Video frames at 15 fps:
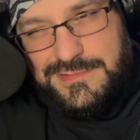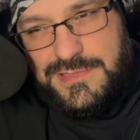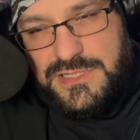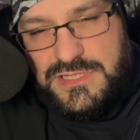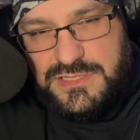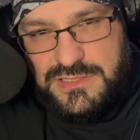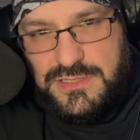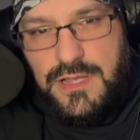
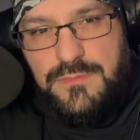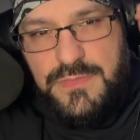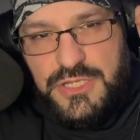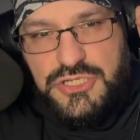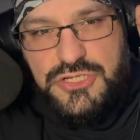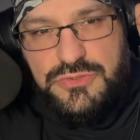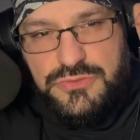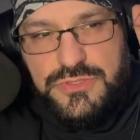Some
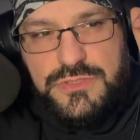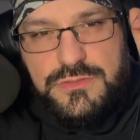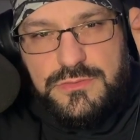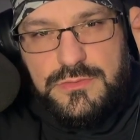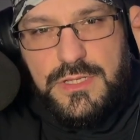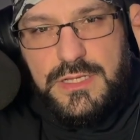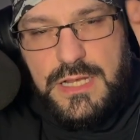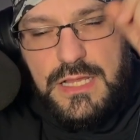
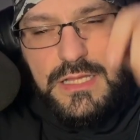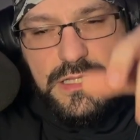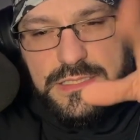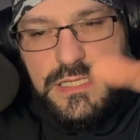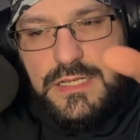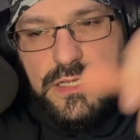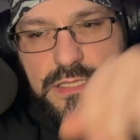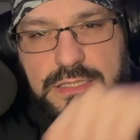issues, and I'll
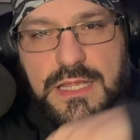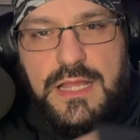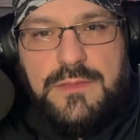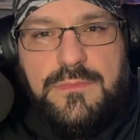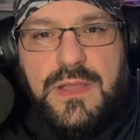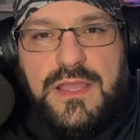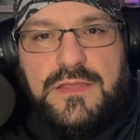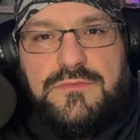get
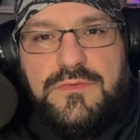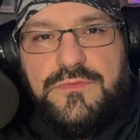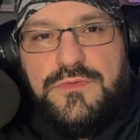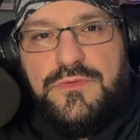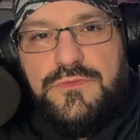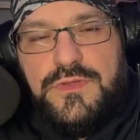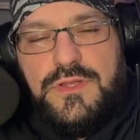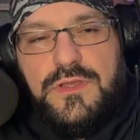that in my
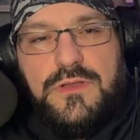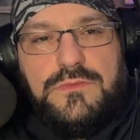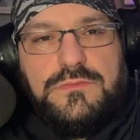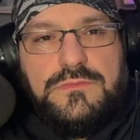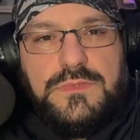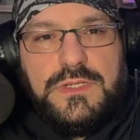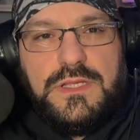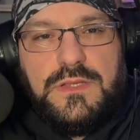review
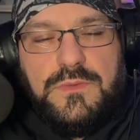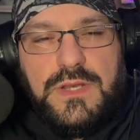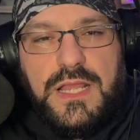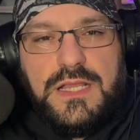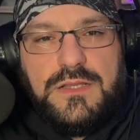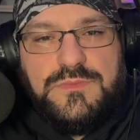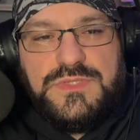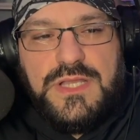video when
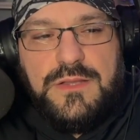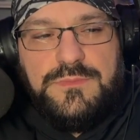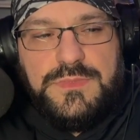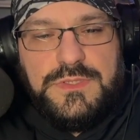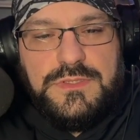that comes out,